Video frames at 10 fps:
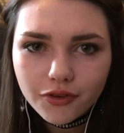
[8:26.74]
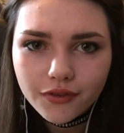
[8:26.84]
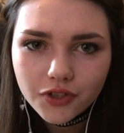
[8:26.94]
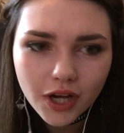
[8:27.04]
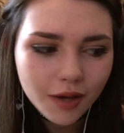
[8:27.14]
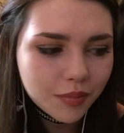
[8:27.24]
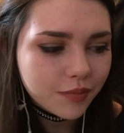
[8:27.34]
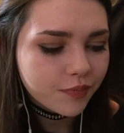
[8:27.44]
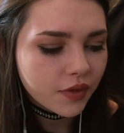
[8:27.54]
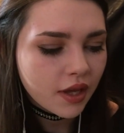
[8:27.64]
a thrift
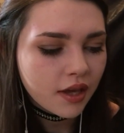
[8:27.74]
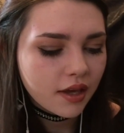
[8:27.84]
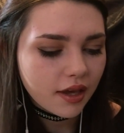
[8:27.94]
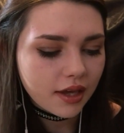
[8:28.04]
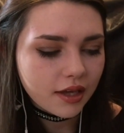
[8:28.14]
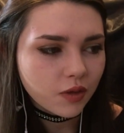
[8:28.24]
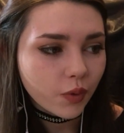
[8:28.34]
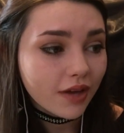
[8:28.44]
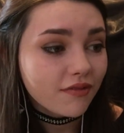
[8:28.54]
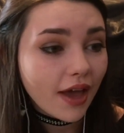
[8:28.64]
shop,
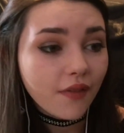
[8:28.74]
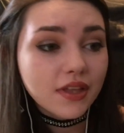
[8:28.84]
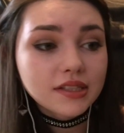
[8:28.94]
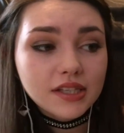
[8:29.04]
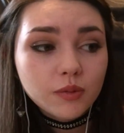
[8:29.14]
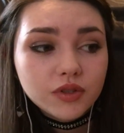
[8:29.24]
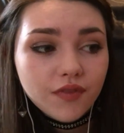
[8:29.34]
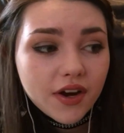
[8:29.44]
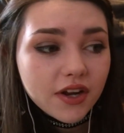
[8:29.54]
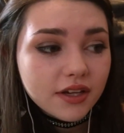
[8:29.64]
and when I found this, he
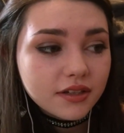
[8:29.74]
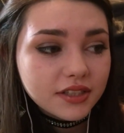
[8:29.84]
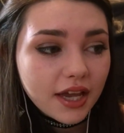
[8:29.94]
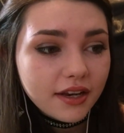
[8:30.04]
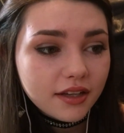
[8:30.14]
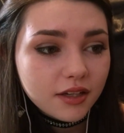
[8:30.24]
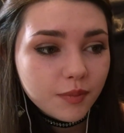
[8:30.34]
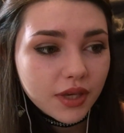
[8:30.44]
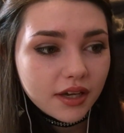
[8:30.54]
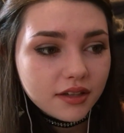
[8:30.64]
was very
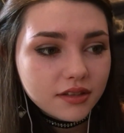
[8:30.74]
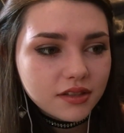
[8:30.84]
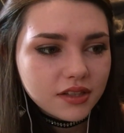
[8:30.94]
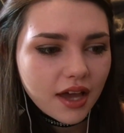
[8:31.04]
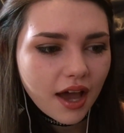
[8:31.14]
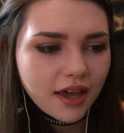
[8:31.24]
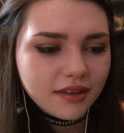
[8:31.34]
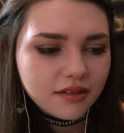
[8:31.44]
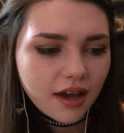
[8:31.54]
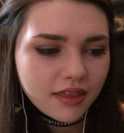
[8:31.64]
excited because
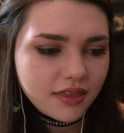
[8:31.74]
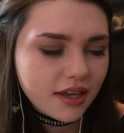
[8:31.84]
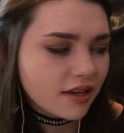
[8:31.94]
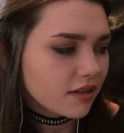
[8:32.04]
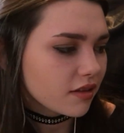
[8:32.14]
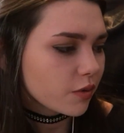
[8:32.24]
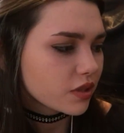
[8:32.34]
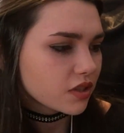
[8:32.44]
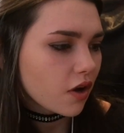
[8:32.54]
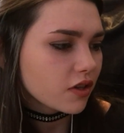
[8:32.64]
I think
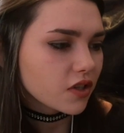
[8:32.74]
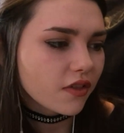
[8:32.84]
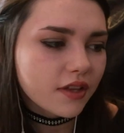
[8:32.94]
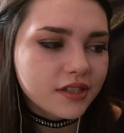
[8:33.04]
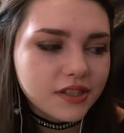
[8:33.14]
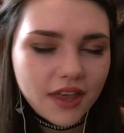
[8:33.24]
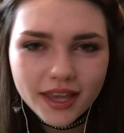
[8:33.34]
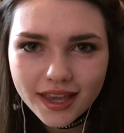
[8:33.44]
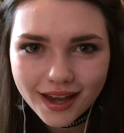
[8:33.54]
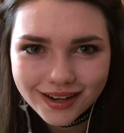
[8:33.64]
there were songs on this
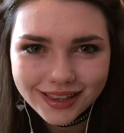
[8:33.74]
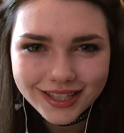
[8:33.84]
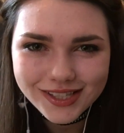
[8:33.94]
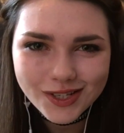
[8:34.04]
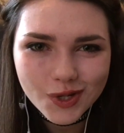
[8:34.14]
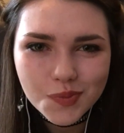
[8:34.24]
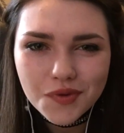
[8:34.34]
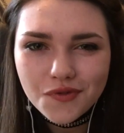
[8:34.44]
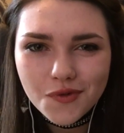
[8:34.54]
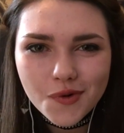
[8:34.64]
that he hadn't listened
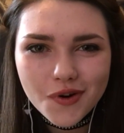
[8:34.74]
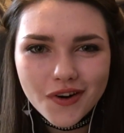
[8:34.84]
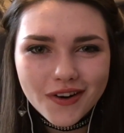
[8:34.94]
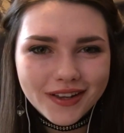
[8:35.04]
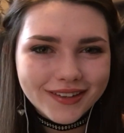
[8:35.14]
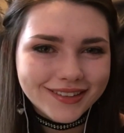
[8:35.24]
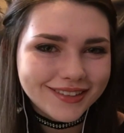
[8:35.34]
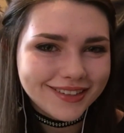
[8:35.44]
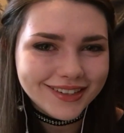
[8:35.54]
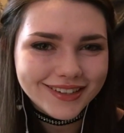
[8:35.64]
to before,
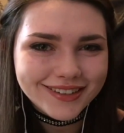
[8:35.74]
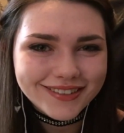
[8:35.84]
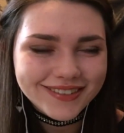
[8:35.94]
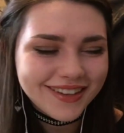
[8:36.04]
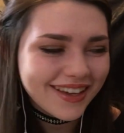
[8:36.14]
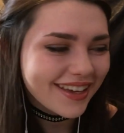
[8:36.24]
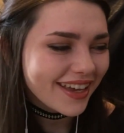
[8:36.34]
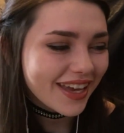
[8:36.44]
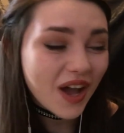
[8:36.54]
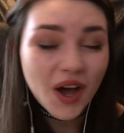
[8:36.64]
and
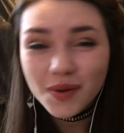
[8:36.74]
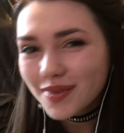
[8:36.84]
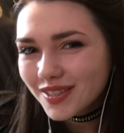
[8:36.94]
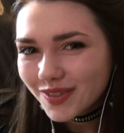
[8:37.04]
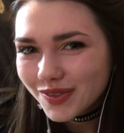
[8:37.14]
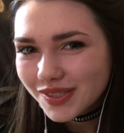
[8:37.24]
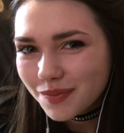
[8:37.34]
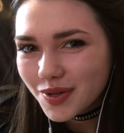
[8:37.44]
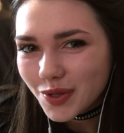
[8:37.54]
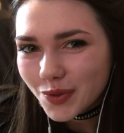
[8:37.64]
it got him into
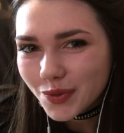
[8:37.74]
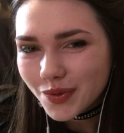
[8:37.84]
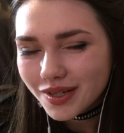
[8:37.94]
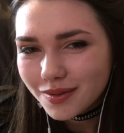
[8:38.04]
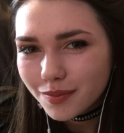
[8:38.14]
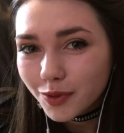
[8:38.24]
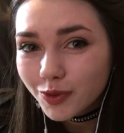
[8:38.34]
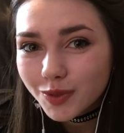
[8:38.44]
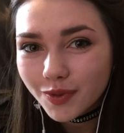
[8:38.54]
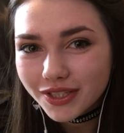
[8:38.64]
some new
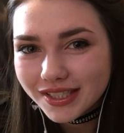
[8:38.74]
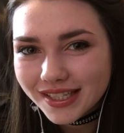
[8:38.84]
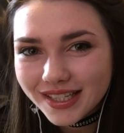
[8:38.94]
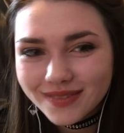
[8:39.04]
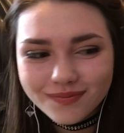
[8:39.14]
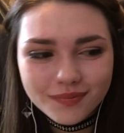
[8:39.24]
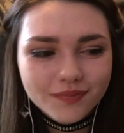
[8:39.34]
Bruce Springsteen.